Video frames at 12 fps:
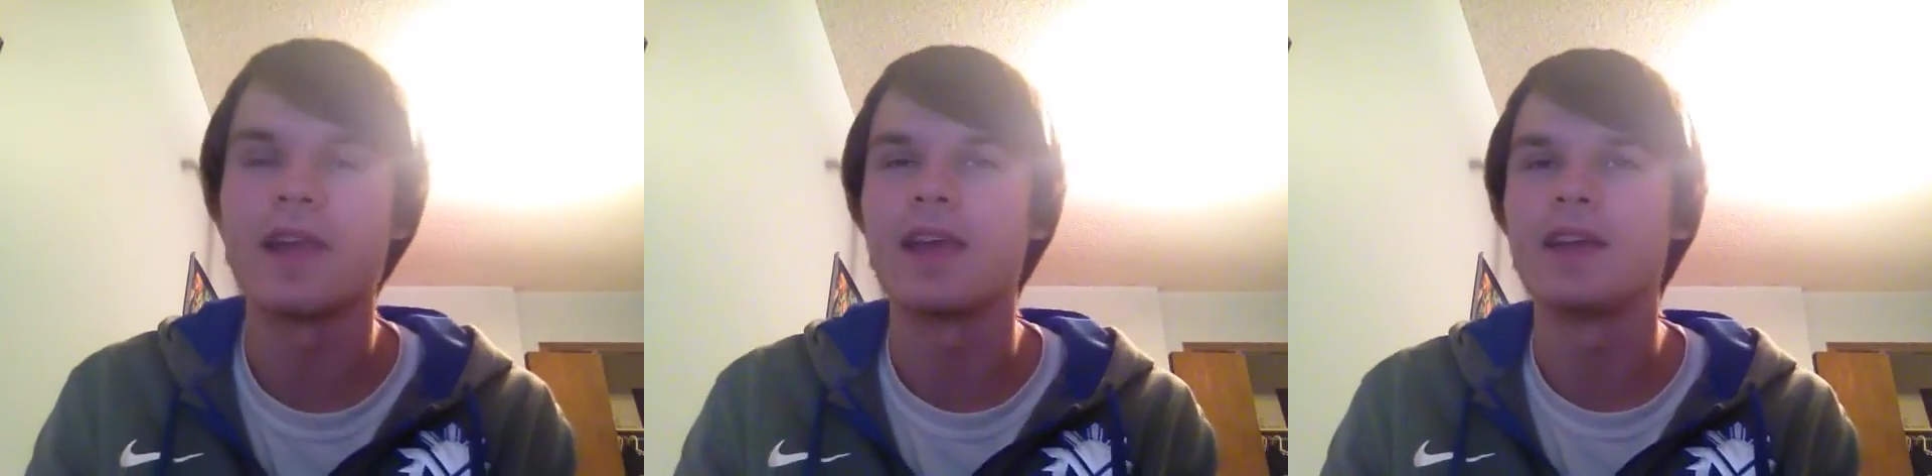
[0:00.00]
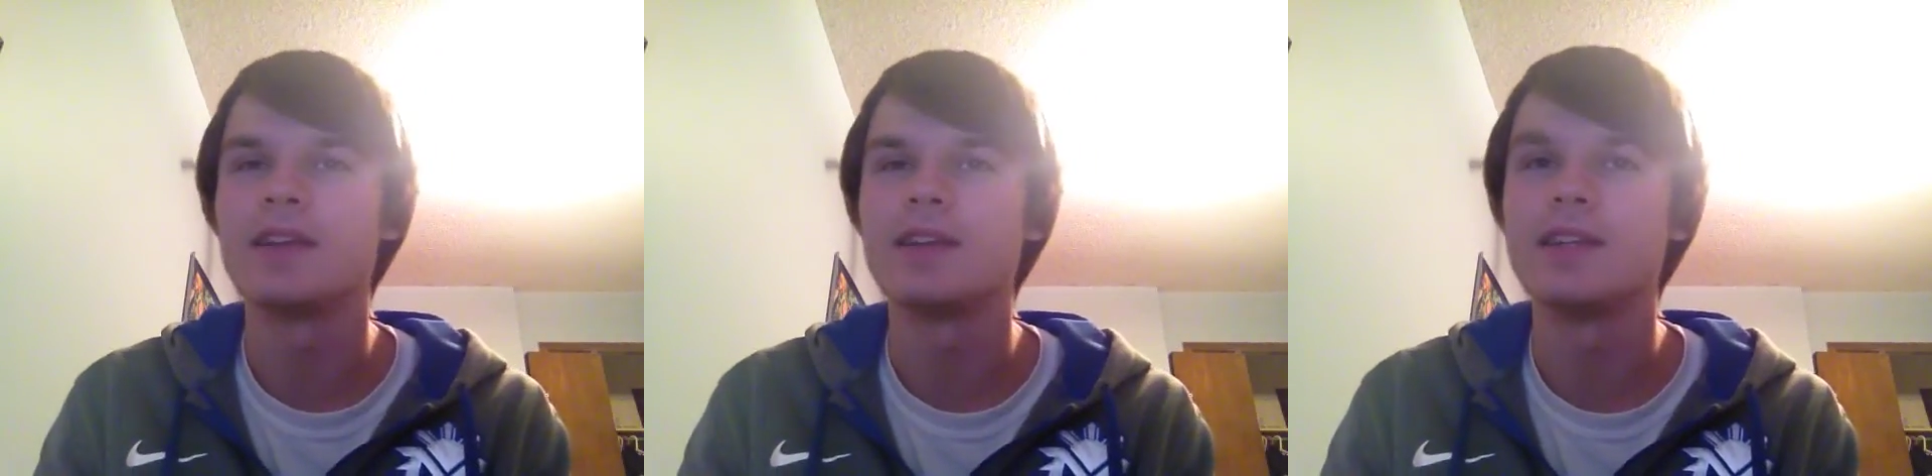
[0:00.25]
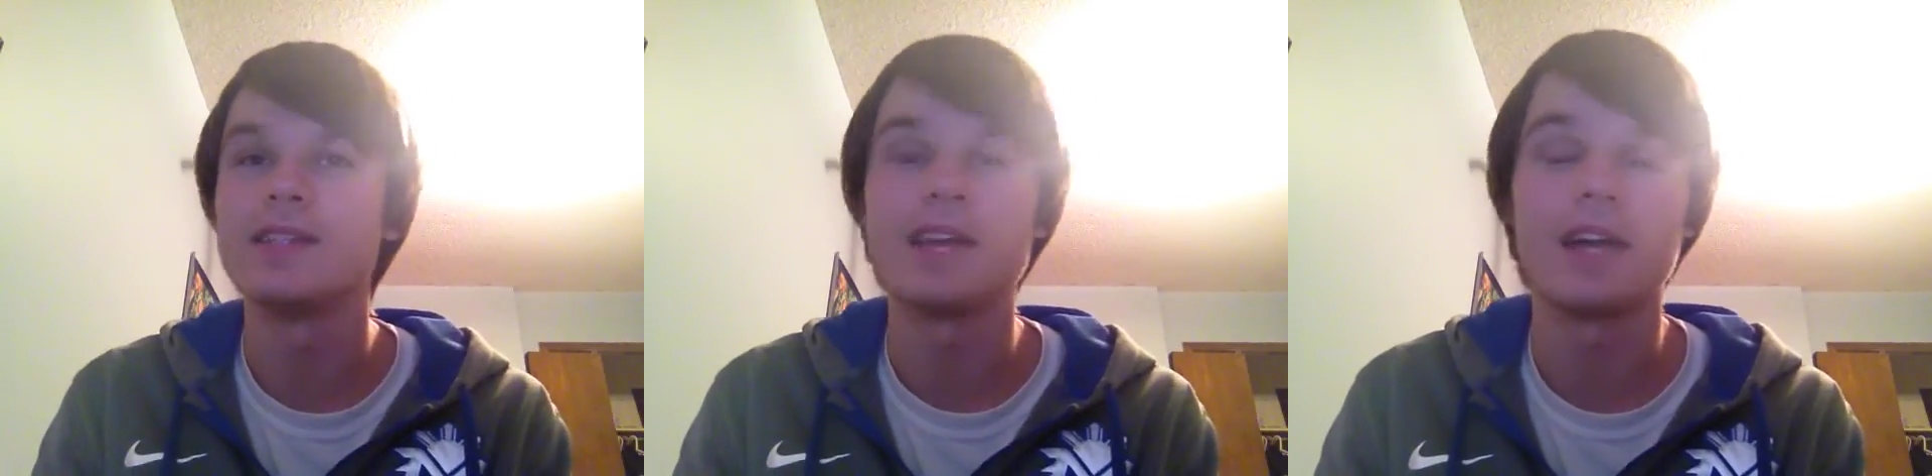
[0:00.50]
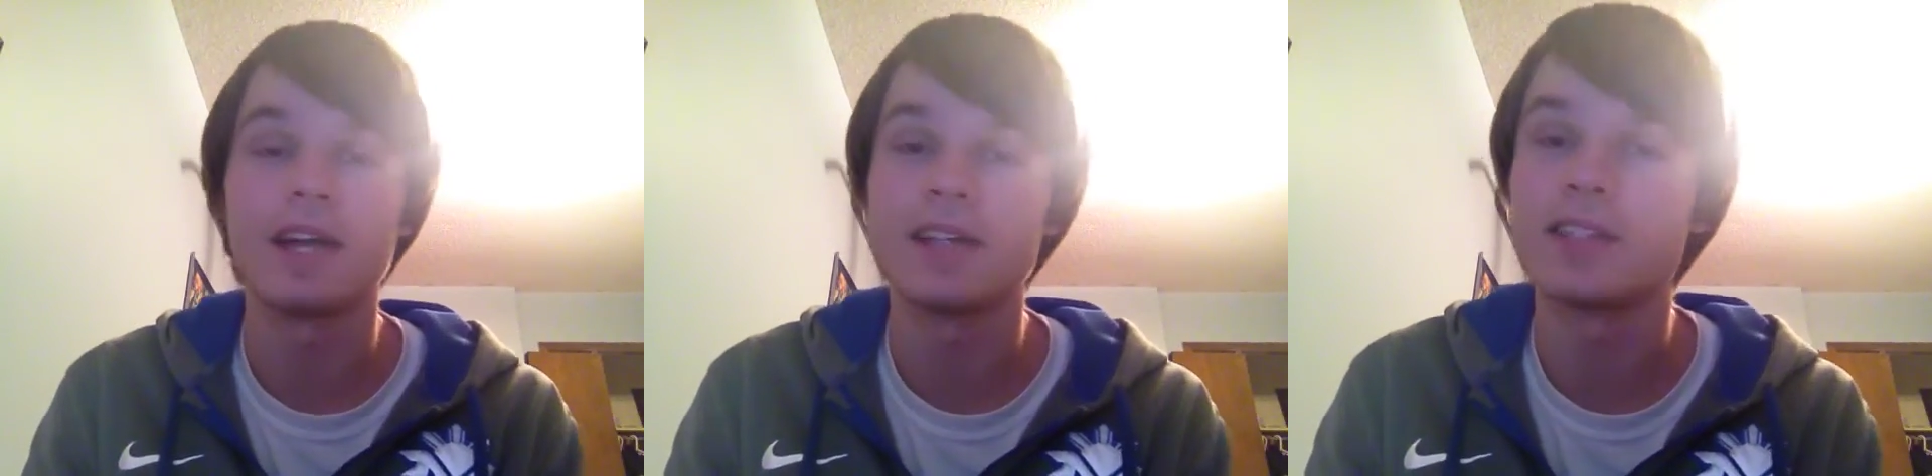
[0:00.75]
and he's
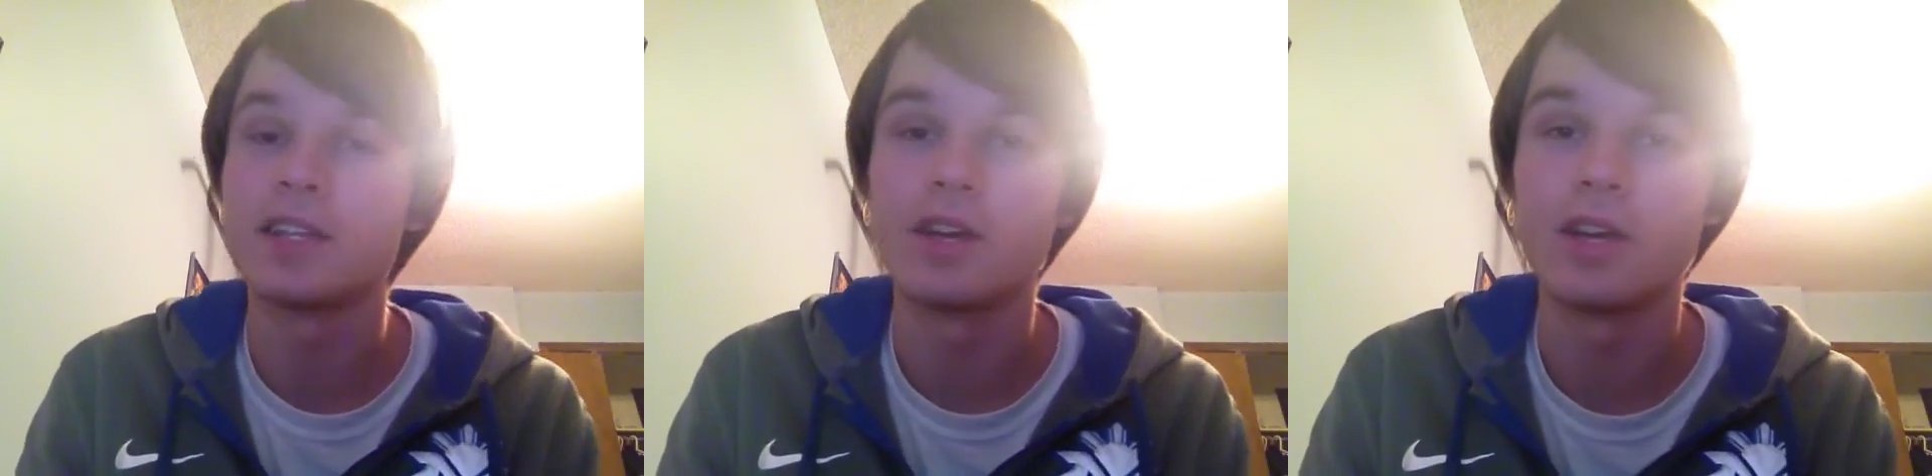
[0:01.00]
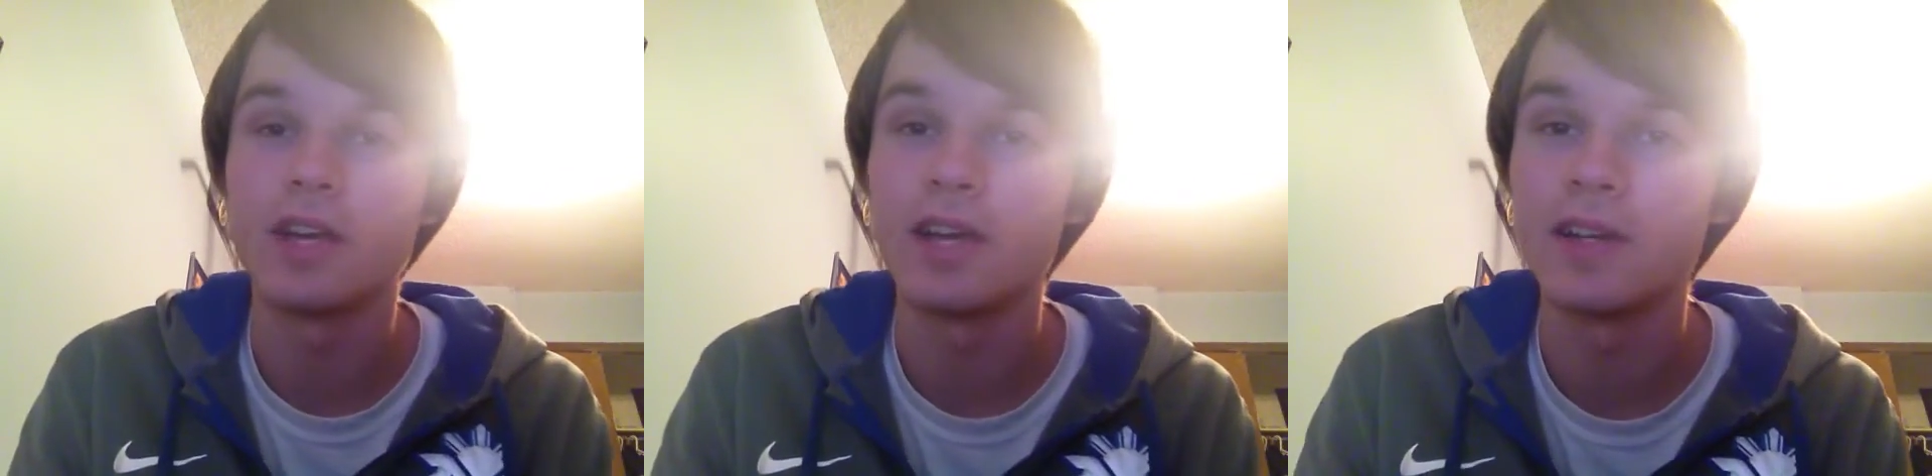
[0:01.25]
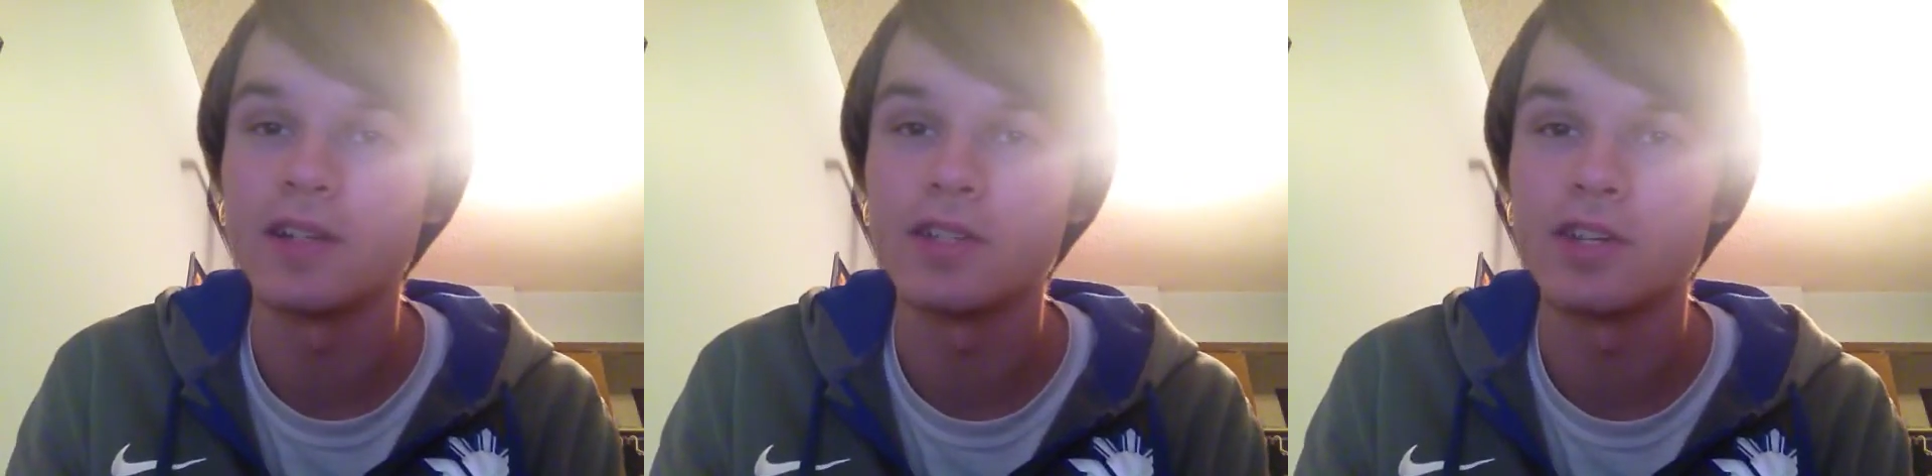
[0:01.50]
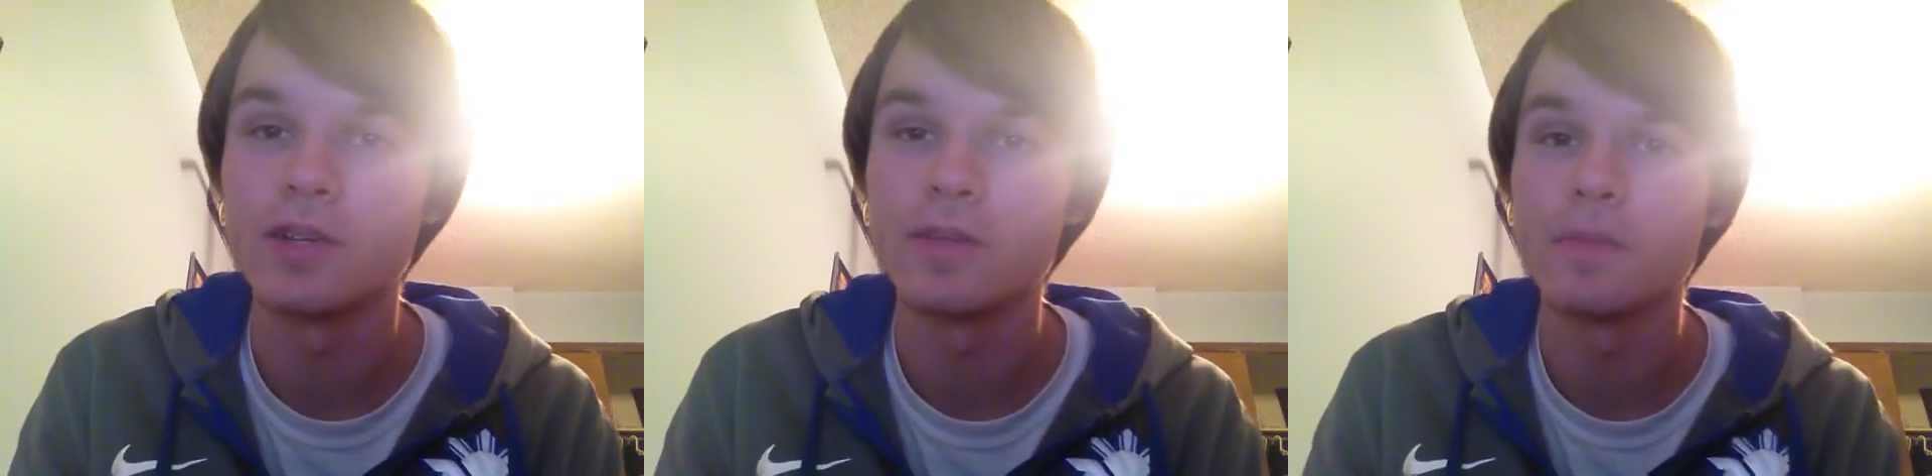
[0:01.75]
not acting out of
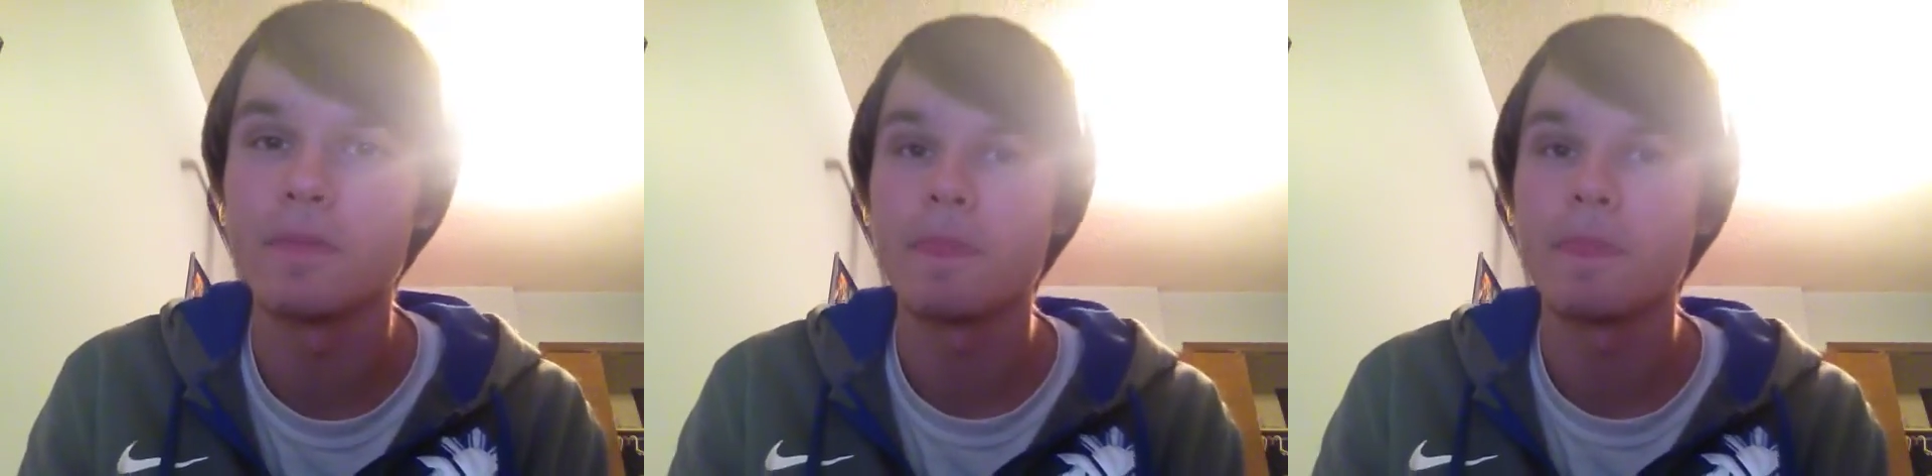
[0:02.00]
character.